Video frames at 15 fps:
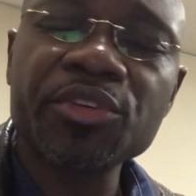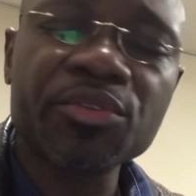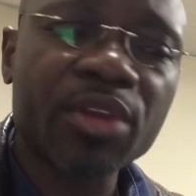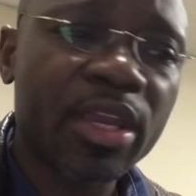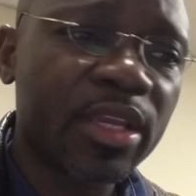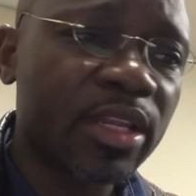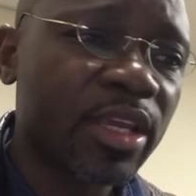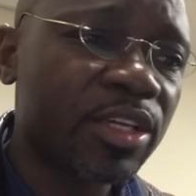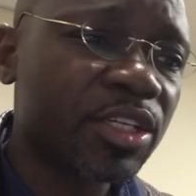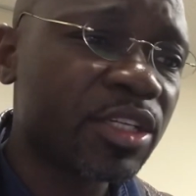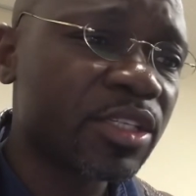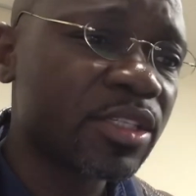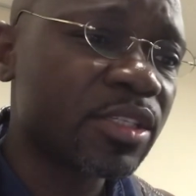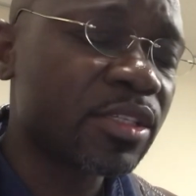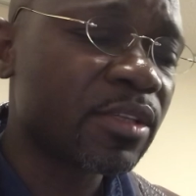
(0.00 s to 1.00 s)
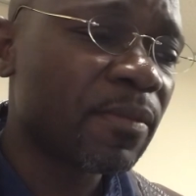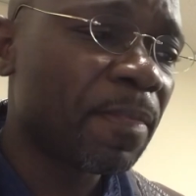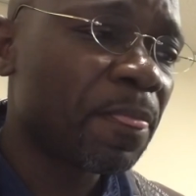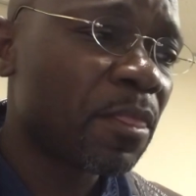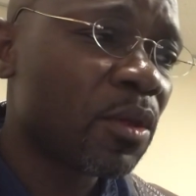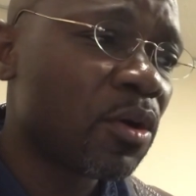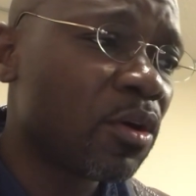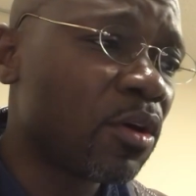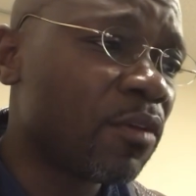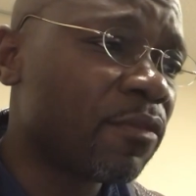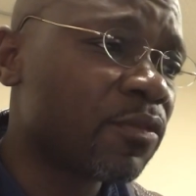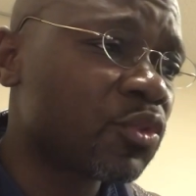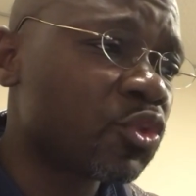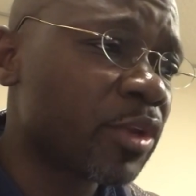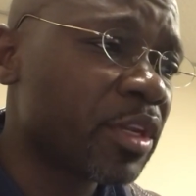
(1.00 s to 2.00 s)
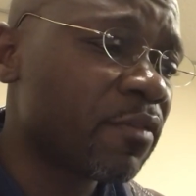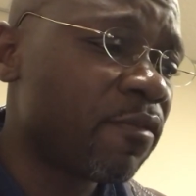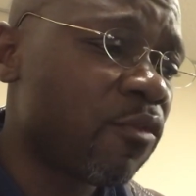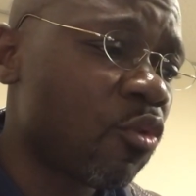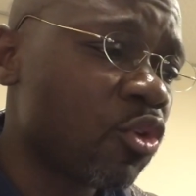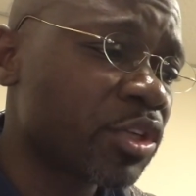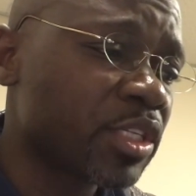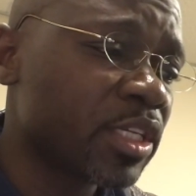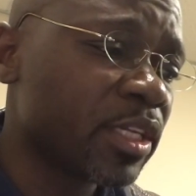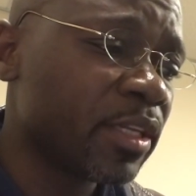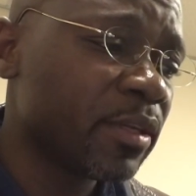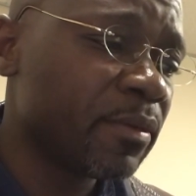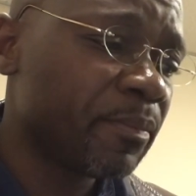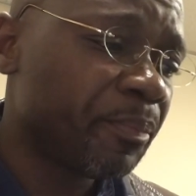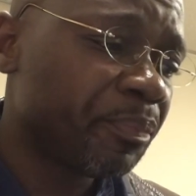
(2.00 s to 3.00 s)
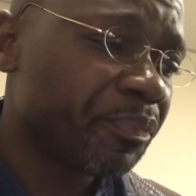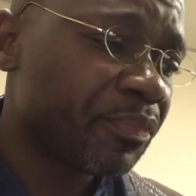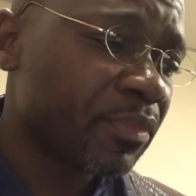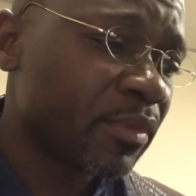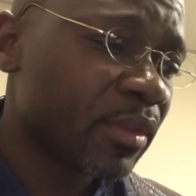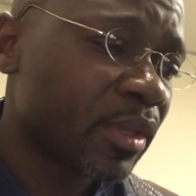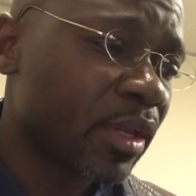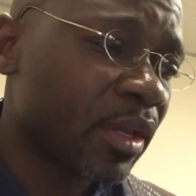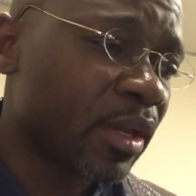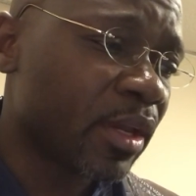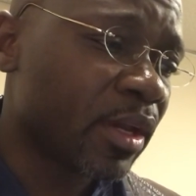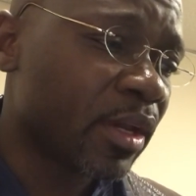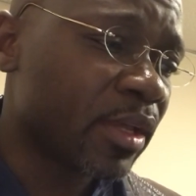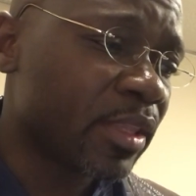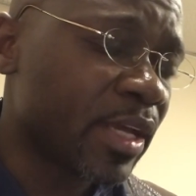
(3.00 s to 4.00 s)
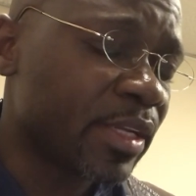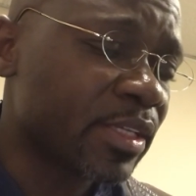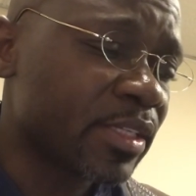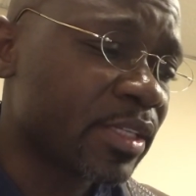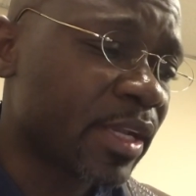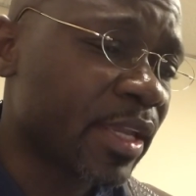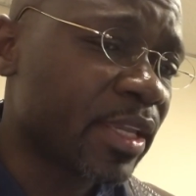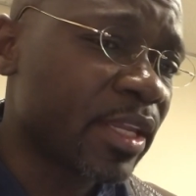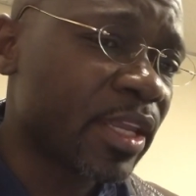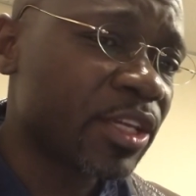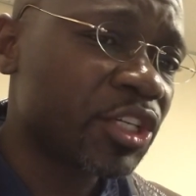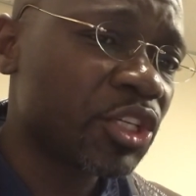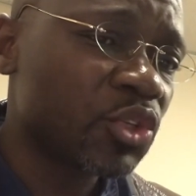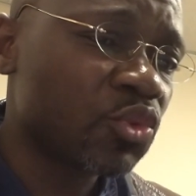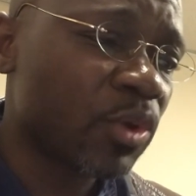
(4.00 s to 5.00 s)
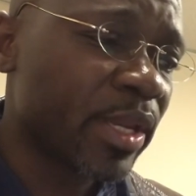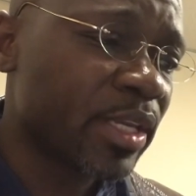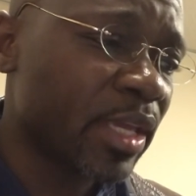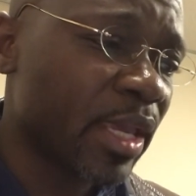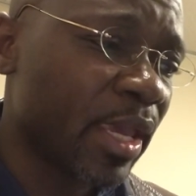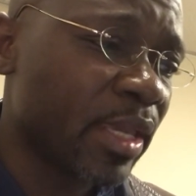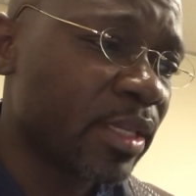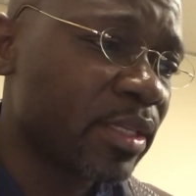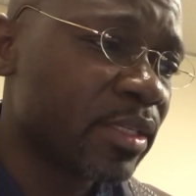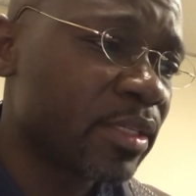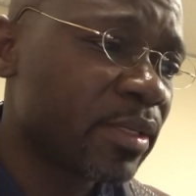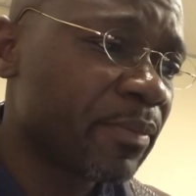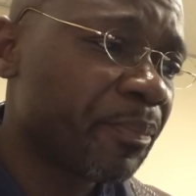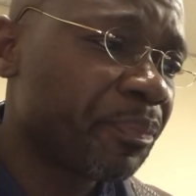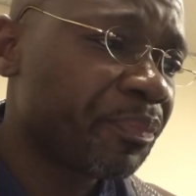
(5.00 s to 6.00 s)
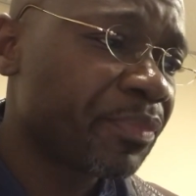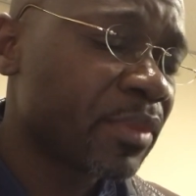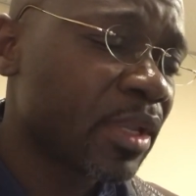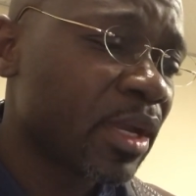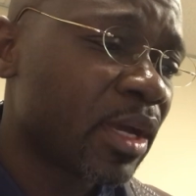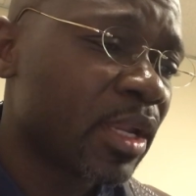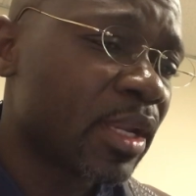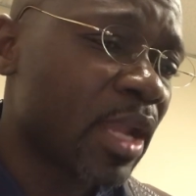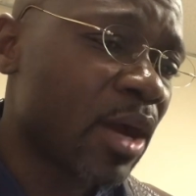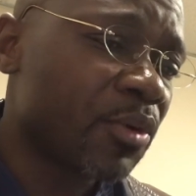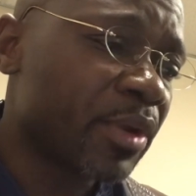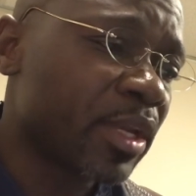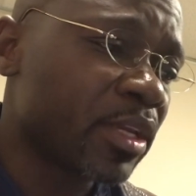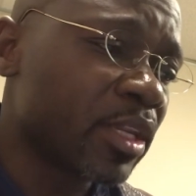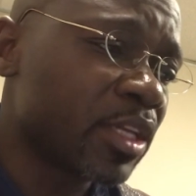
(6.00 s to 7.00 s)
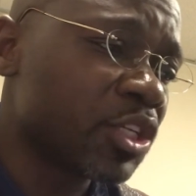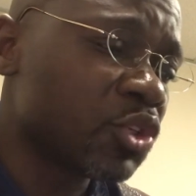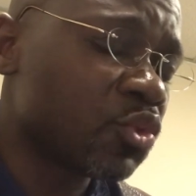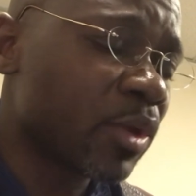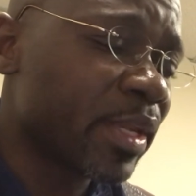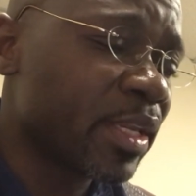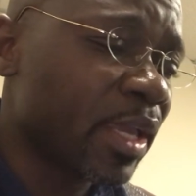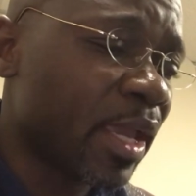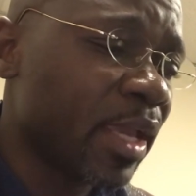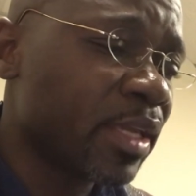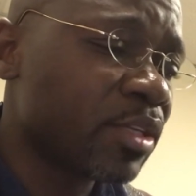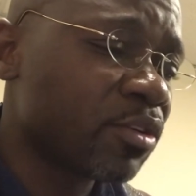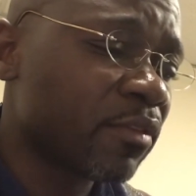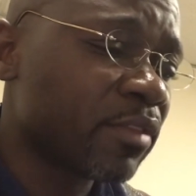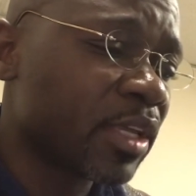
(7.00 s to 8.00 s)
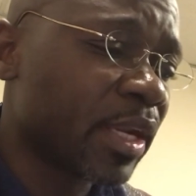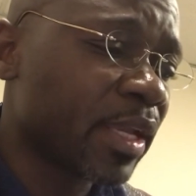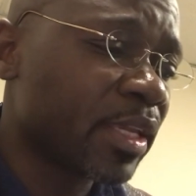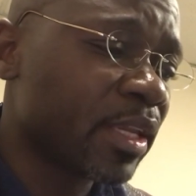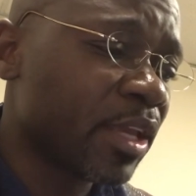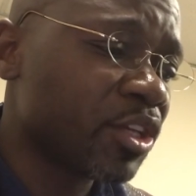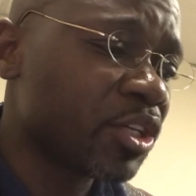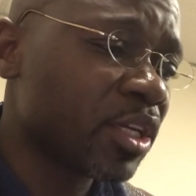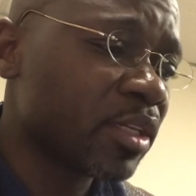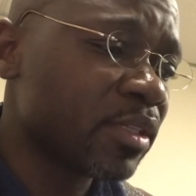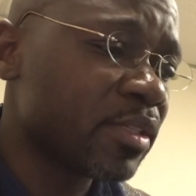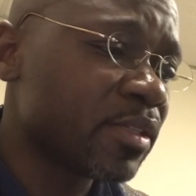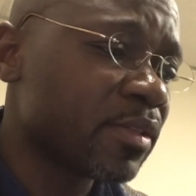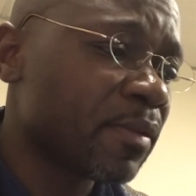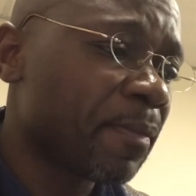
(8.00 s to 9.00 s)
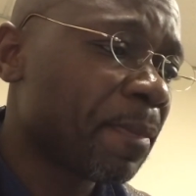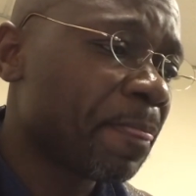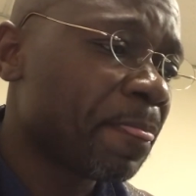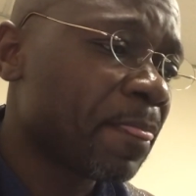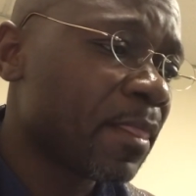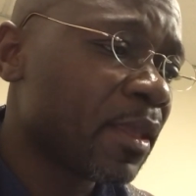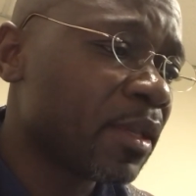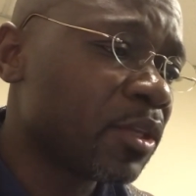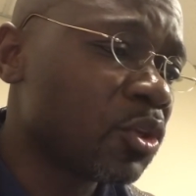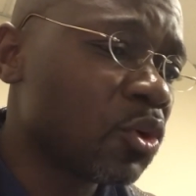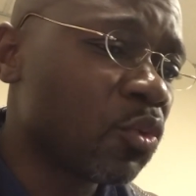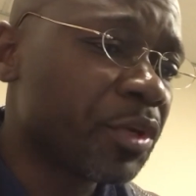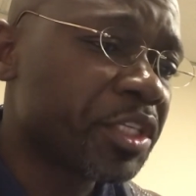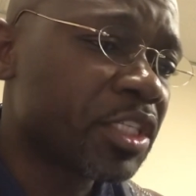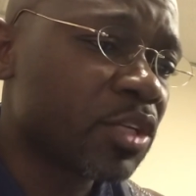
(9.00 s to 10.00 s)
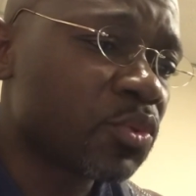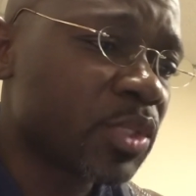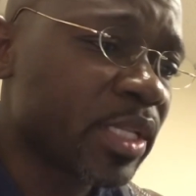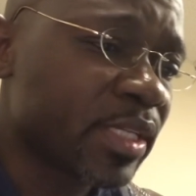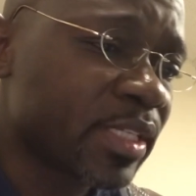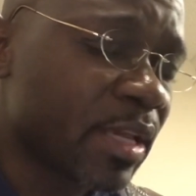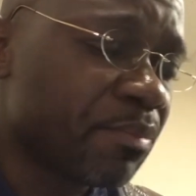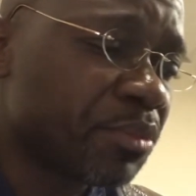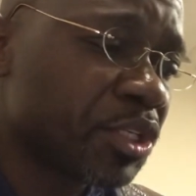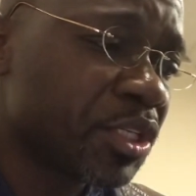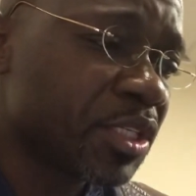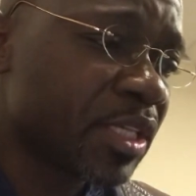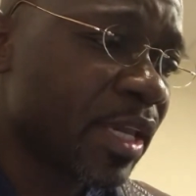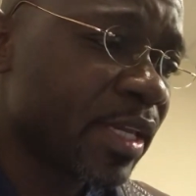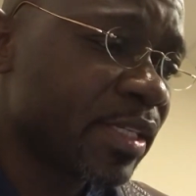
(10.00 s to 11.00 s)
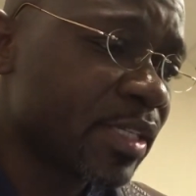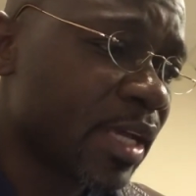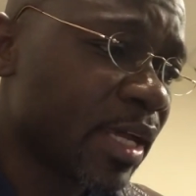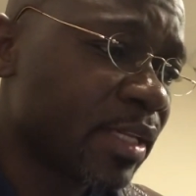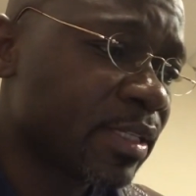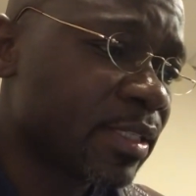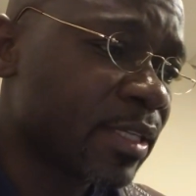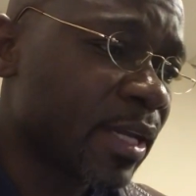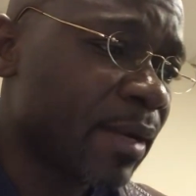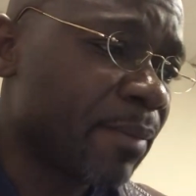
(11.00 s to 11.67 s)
regulations of 2014, that is regulation 28. Now, regulation 28 of the regulations, which deals with exemption, says that,